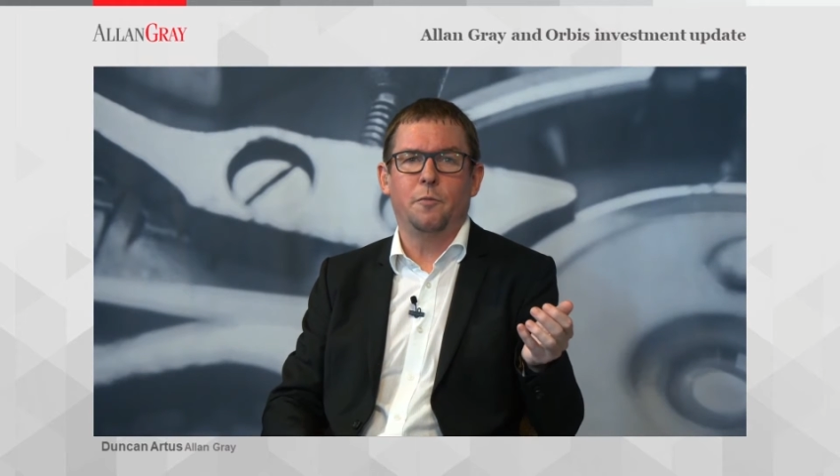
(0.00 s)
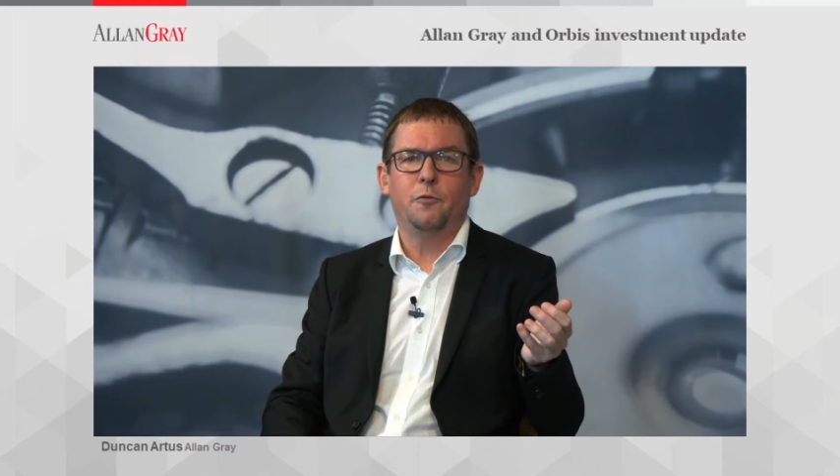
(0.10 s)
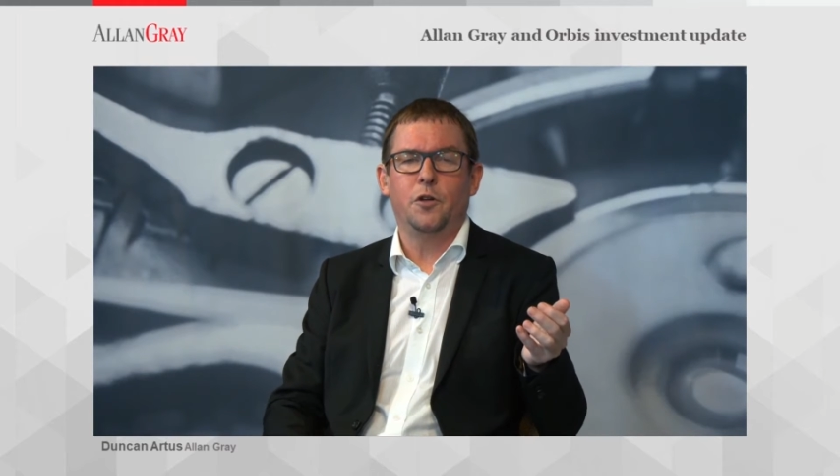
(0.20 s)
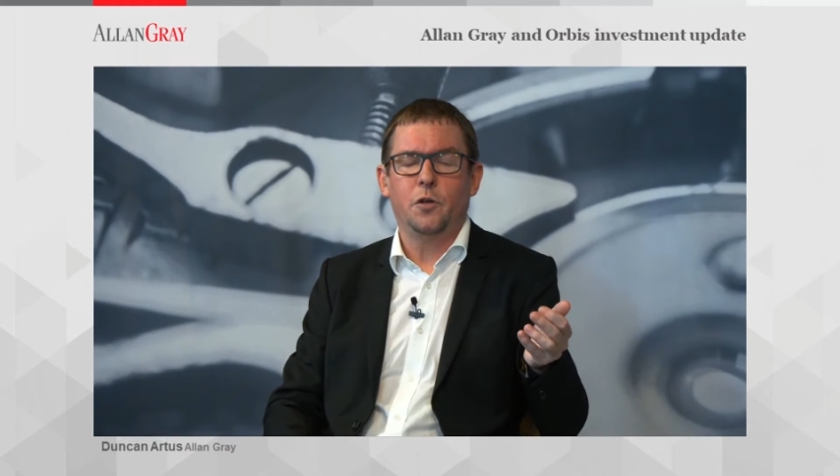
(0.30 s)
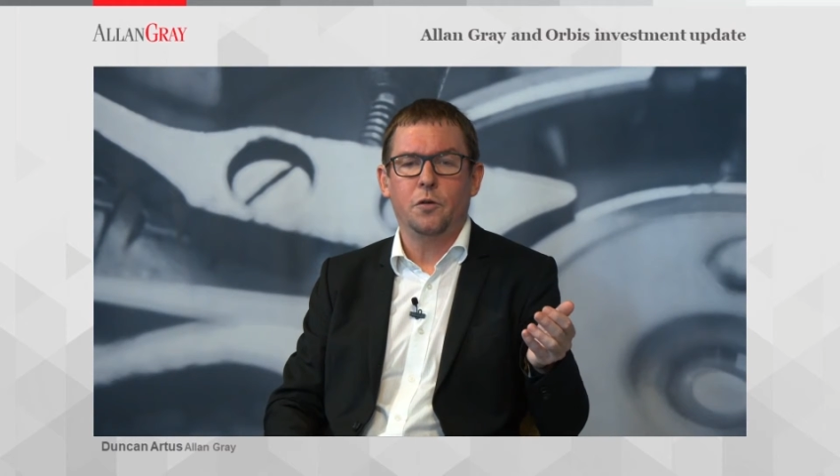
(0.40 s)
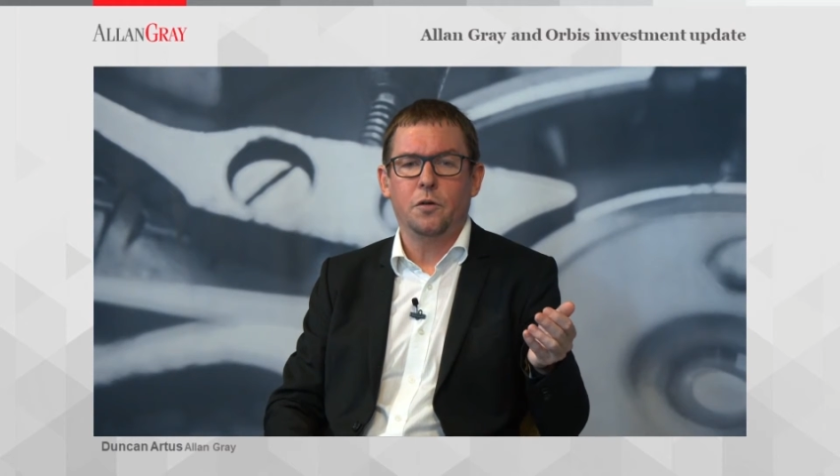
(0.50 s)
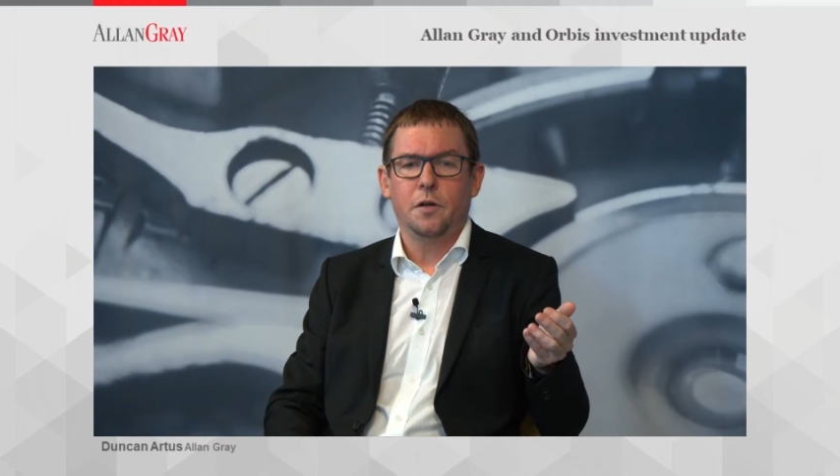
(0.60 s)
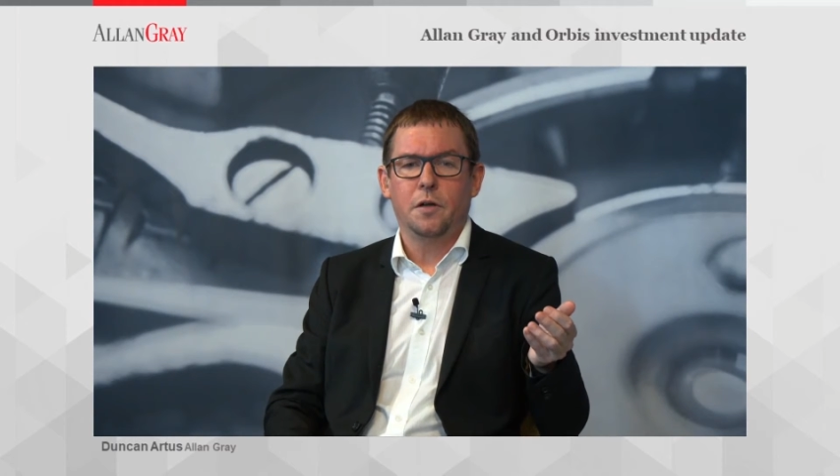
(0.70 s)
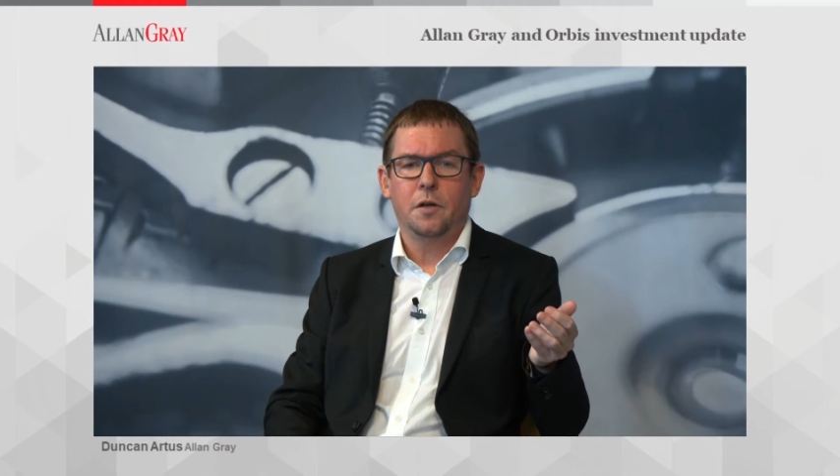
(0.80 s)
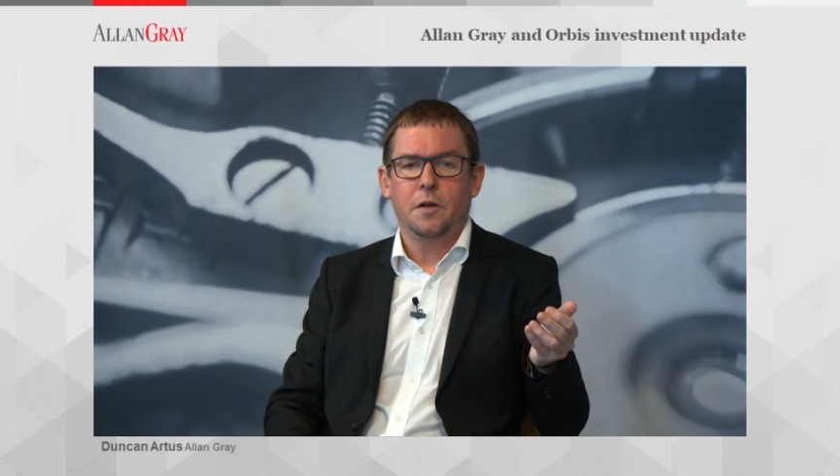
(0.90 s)
view
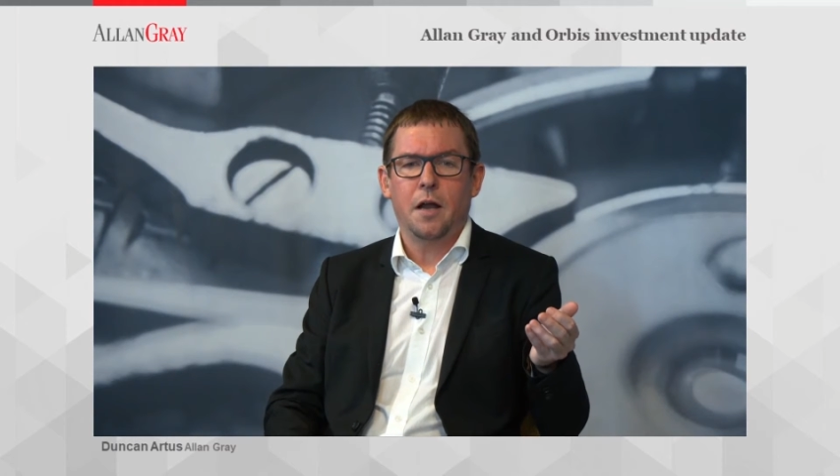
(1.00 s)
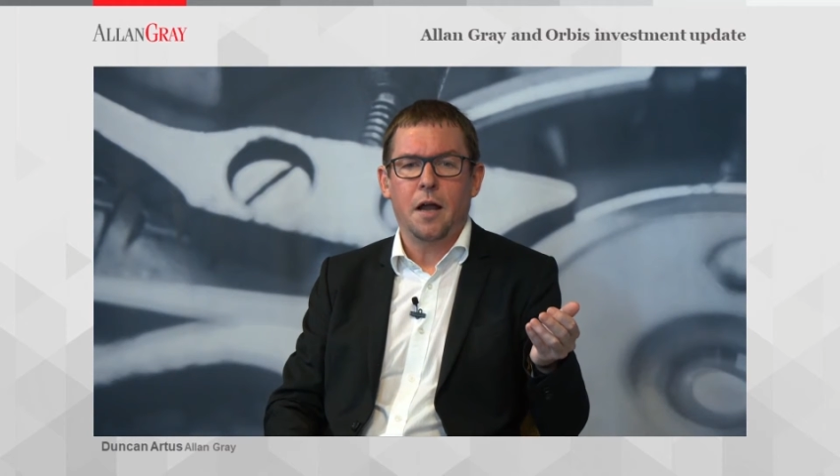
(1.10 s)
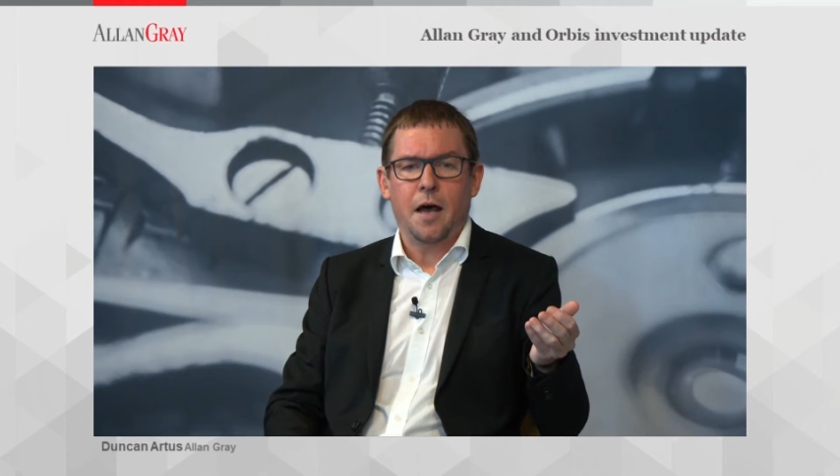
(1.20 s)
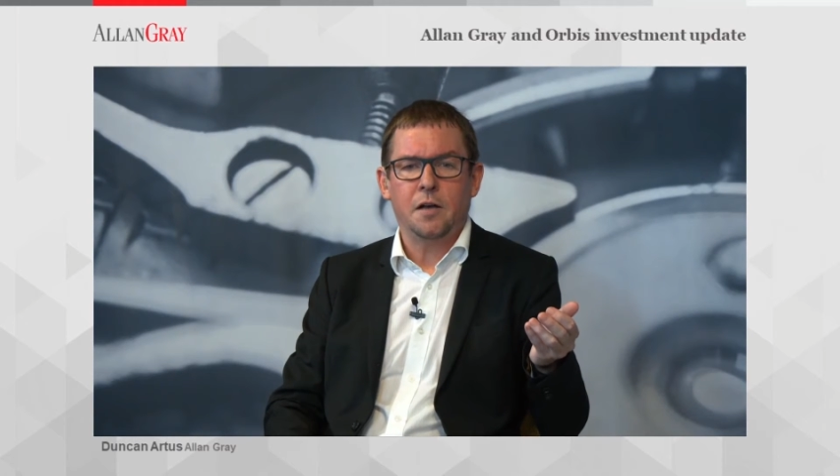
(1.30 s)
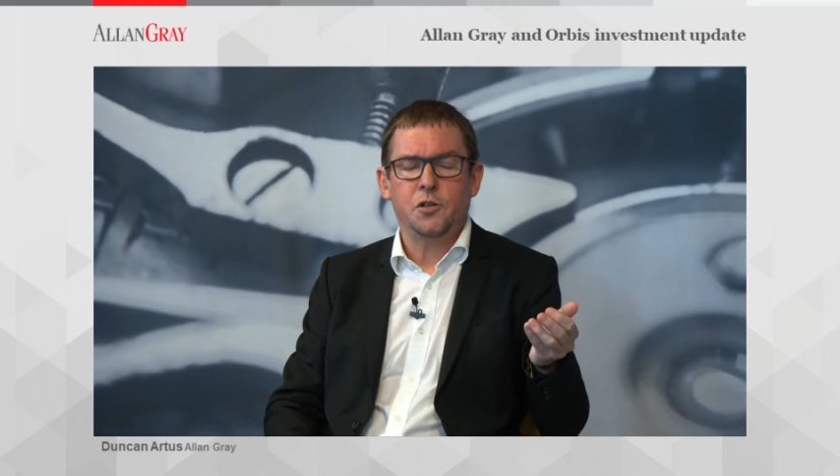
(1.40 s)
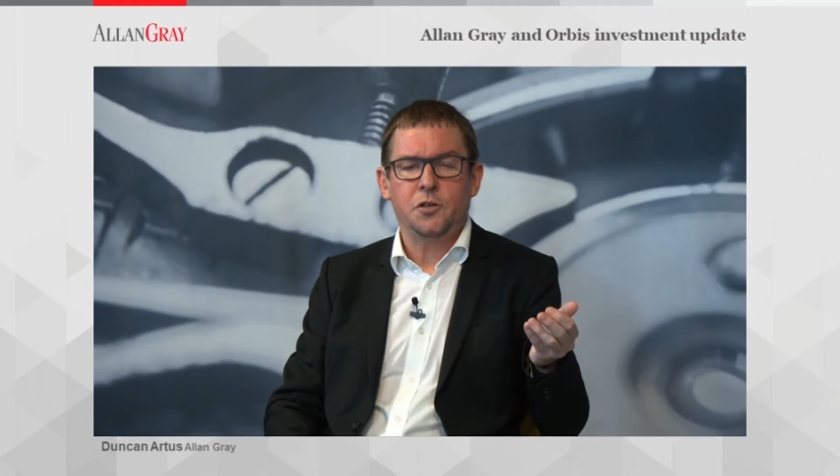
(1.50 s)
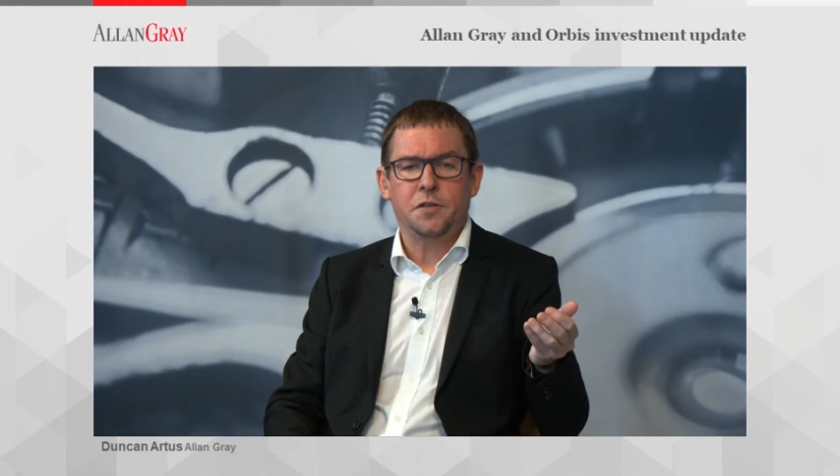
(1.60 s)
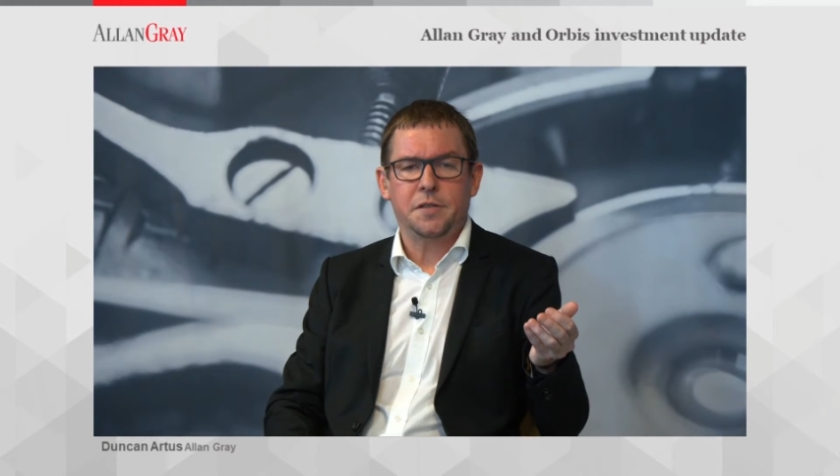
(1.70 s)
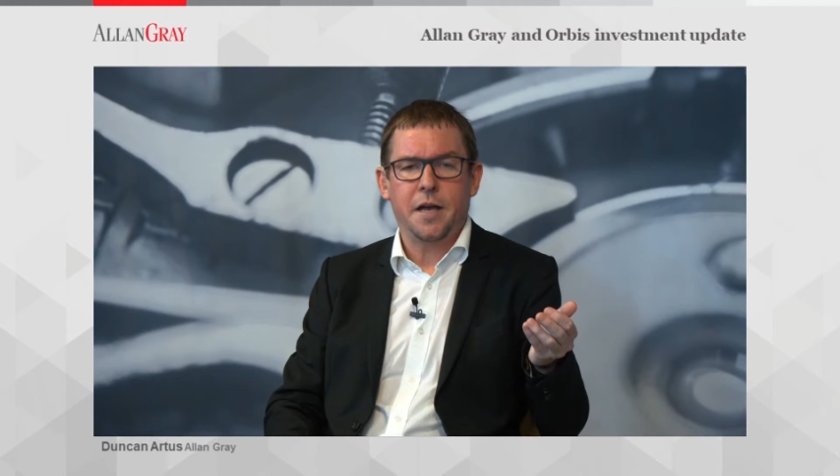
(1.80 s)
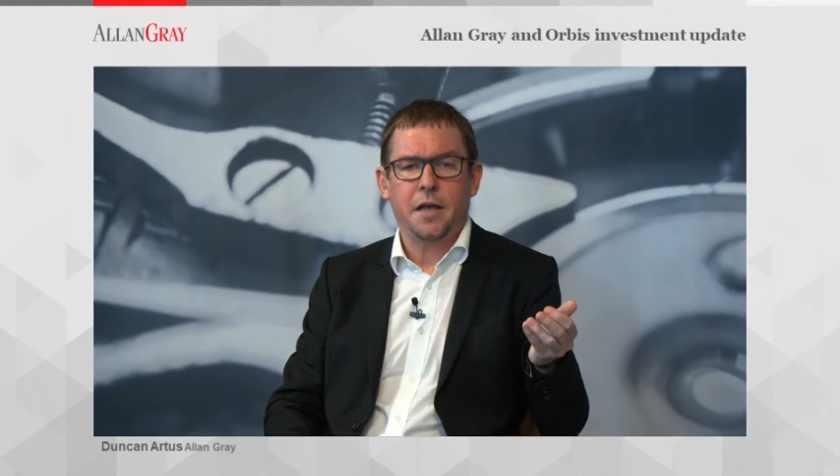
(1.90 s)
allows you to
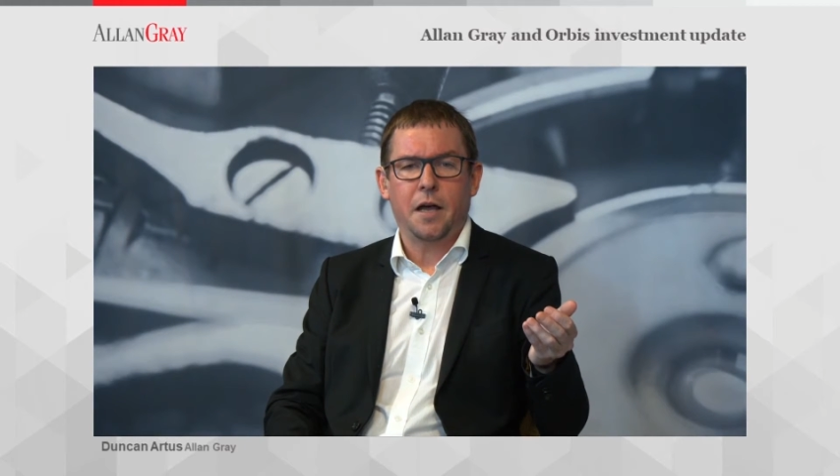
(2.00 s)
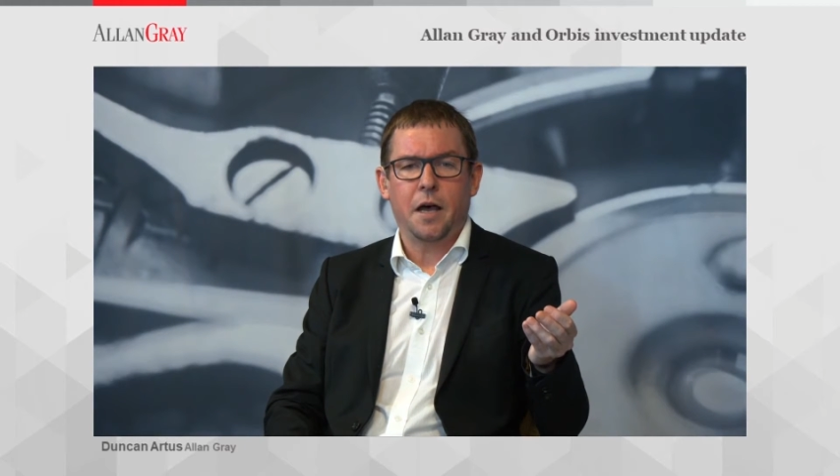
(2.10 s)
take